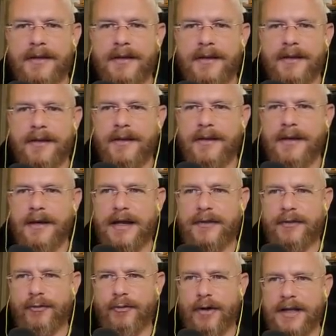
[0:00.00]
on
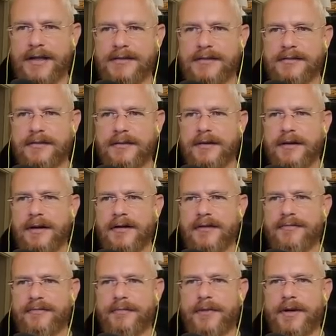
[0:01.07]
the right
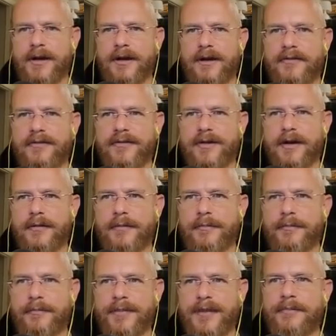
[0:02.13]
of
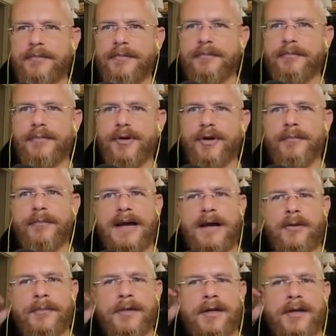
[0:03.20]
Ben
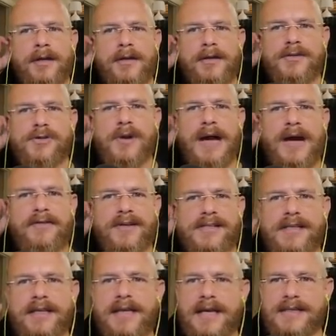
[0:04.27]
Birnbaum. So
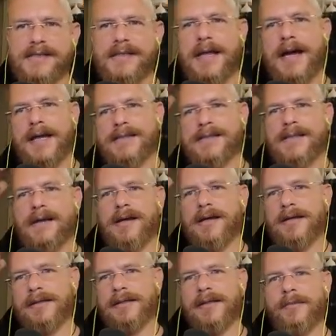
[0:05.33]
obviously, yeah, Sly's
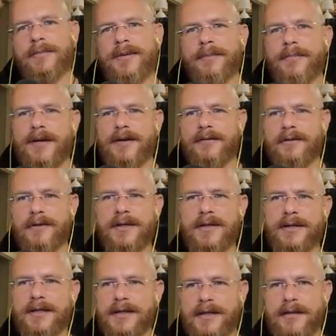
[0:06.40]
a little bit better
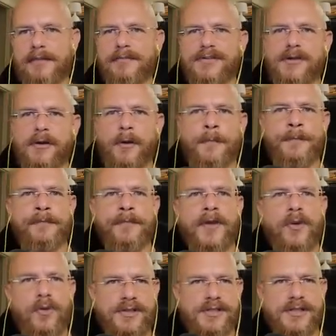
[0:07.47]
looking than him. So
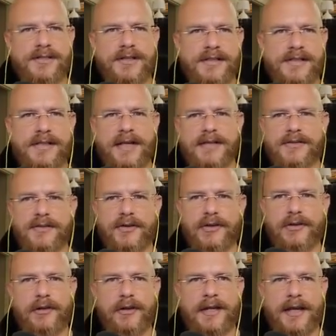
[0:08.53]
of course she's going to say it's the
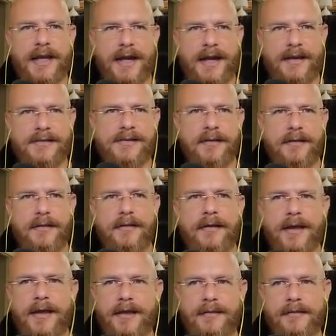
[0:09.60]
good looking guys
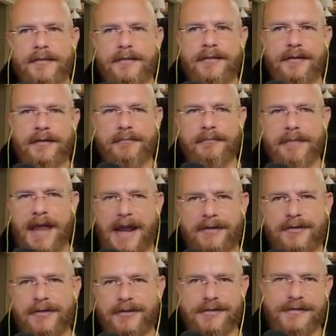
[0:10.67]
and the
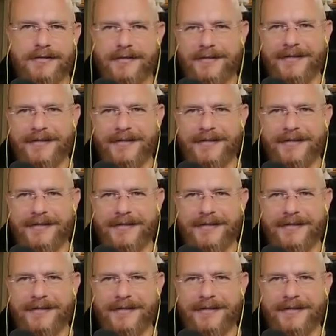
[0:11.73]
actors.